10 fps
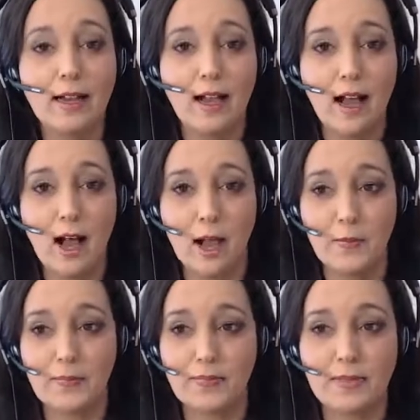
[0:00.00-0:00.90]

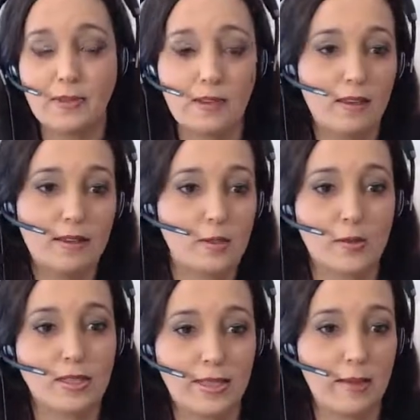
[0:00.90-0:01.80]
So
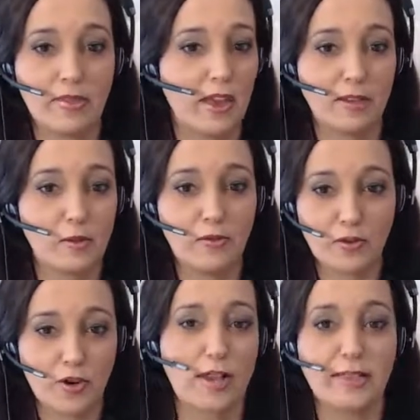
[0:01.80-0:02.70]
it's the same thing. So if
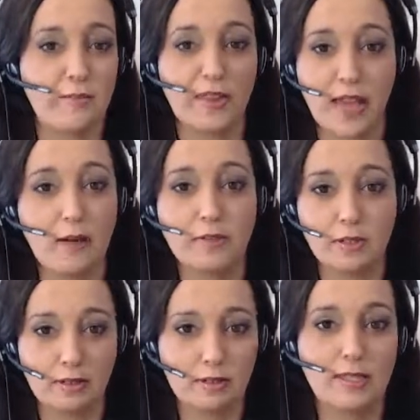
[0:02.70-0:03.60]
you're trying something out
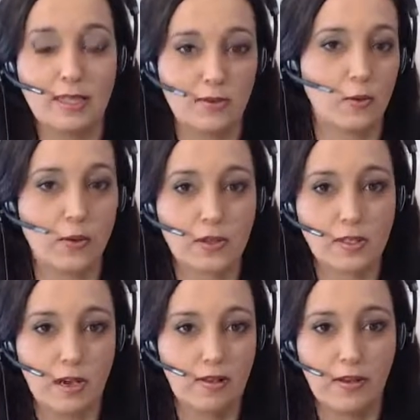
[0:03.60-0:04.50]
to see if it
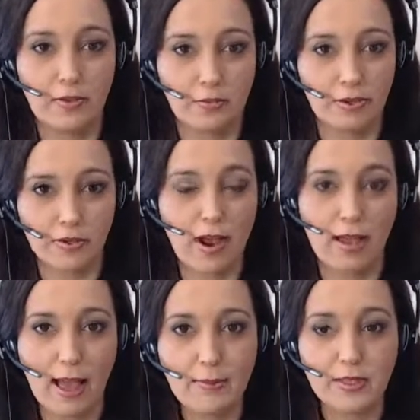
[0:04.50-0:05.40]
works on their free
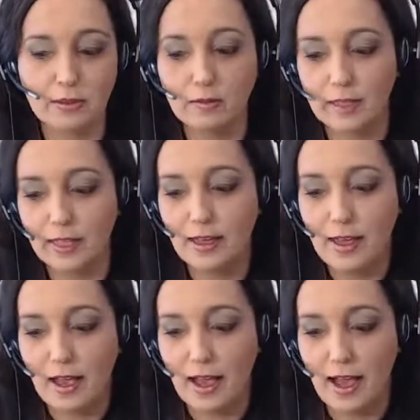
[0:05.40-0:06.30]
trial, absolutely.
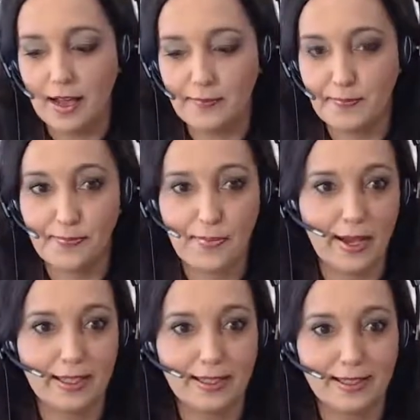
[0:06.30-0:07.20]

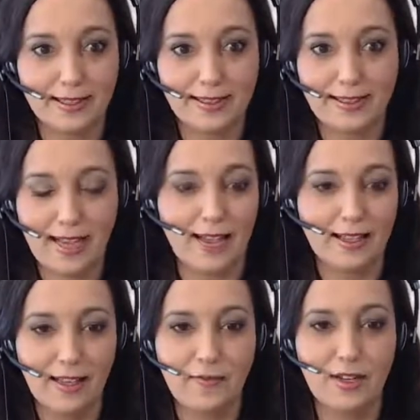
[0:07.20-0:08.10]
But yeah,
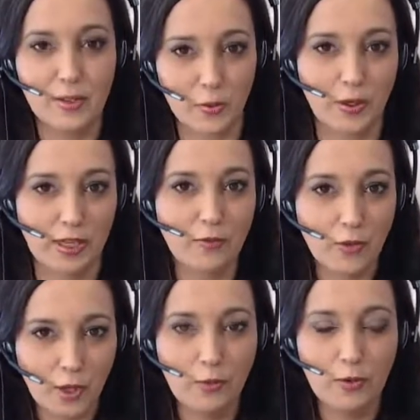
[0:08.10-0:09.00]
if it is working
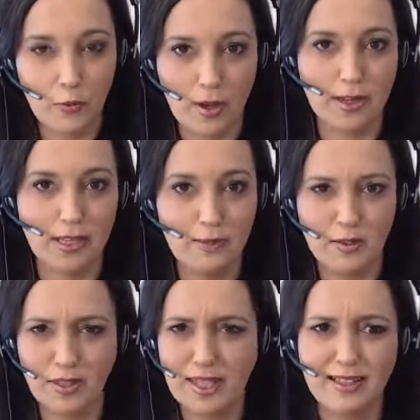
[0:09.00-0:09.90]
for you and you want to keep
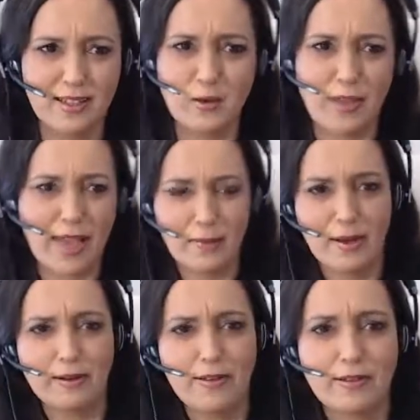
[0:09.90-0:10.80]
doing it, then don't camp
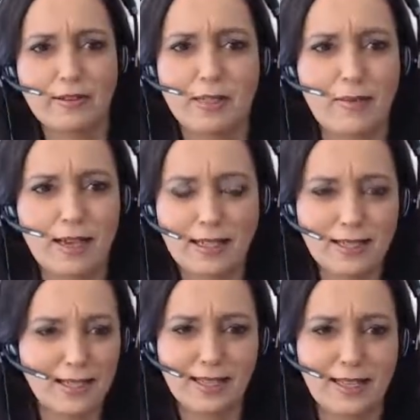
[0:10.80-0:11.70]
out in their lead
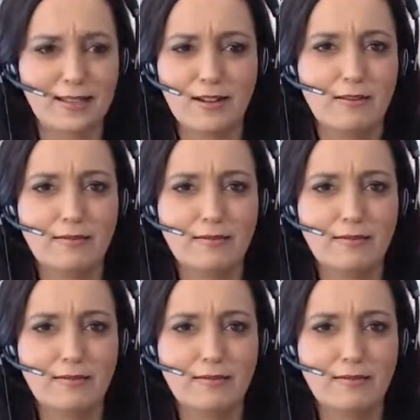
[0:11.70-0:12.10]
magnet. Like that's not